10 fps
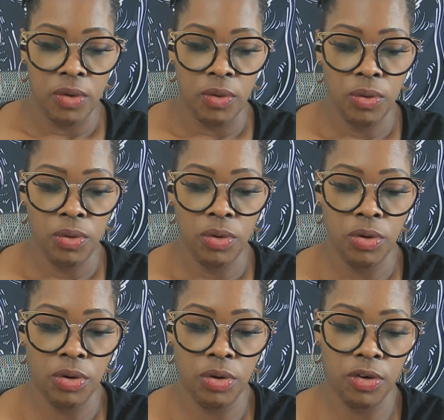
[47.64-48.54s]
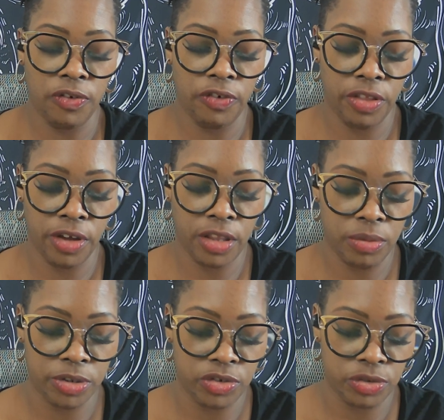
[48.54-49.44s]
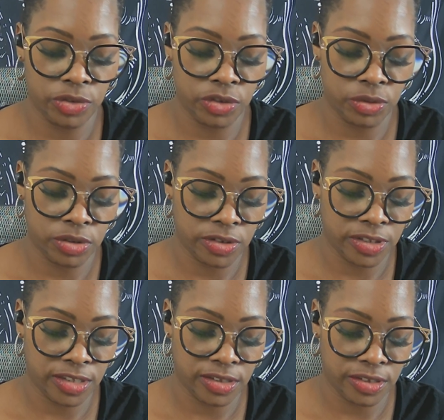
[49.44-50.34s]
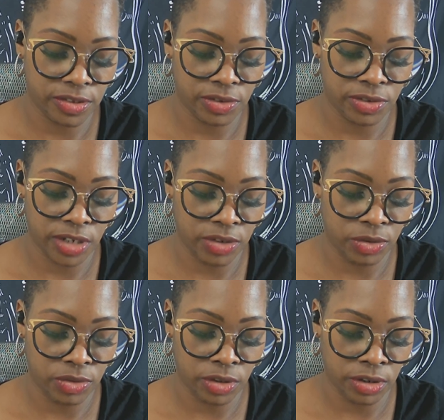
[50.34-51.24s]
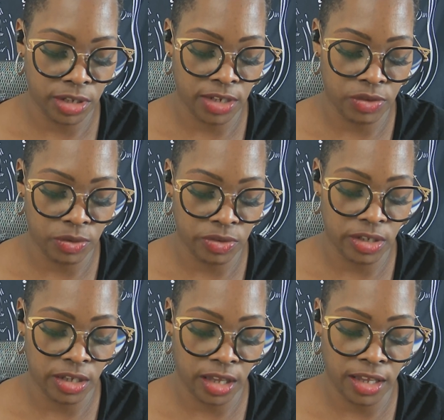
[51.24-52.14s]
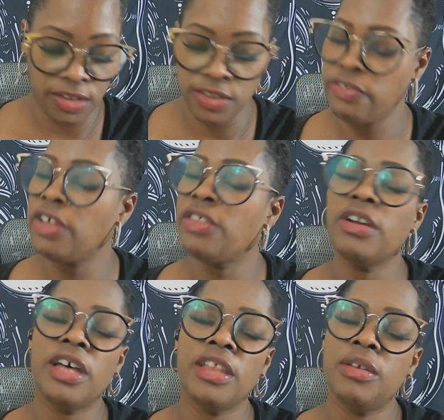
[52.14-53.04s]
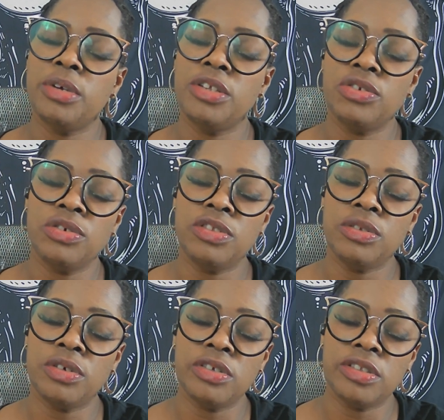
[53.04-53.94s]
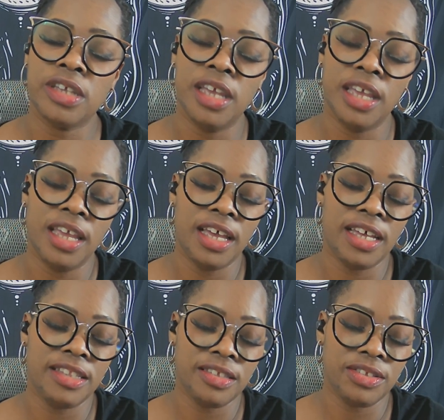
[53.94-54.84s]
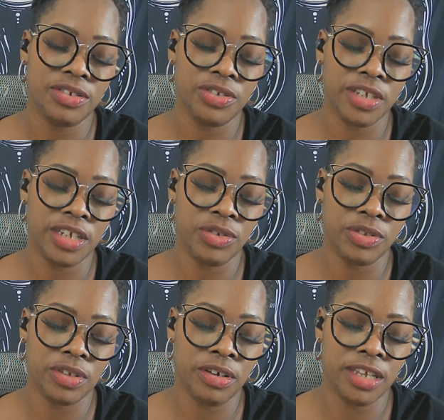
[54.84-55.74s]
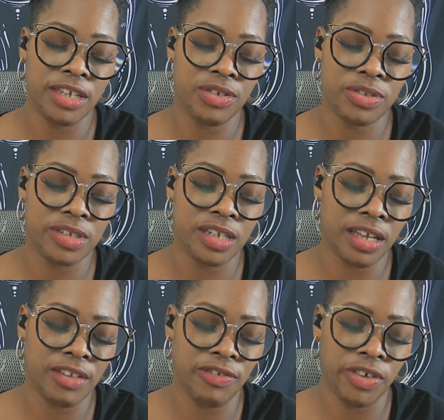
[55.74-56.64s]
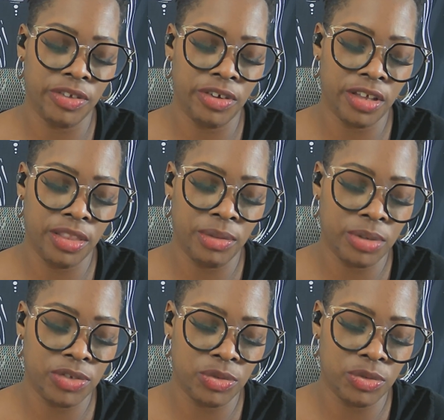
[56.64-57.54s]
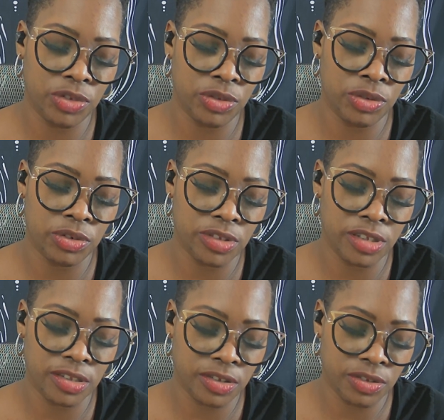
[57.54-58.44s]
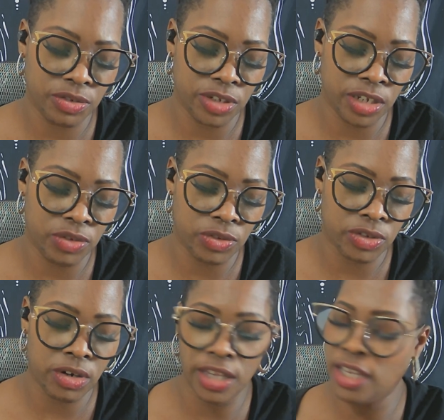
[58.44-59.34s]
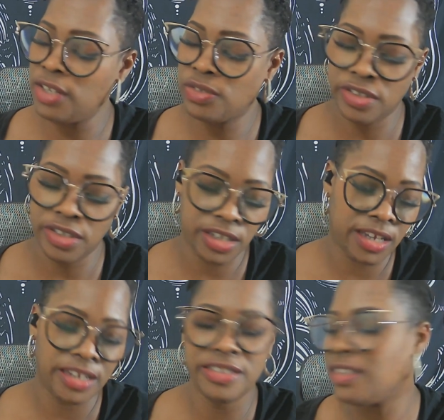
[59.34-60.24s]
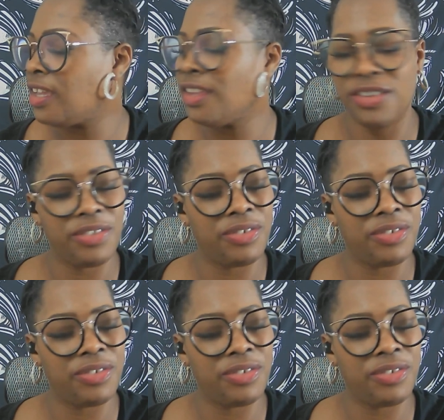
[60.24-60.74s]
Ooh, Father God, the one true source, ancestors, angels, archangels, and guides. Father God, the one true source ancestors, angels, archangels, and guides, Father God, the one true source, ancestors, angels, archangels, and guides, thank you,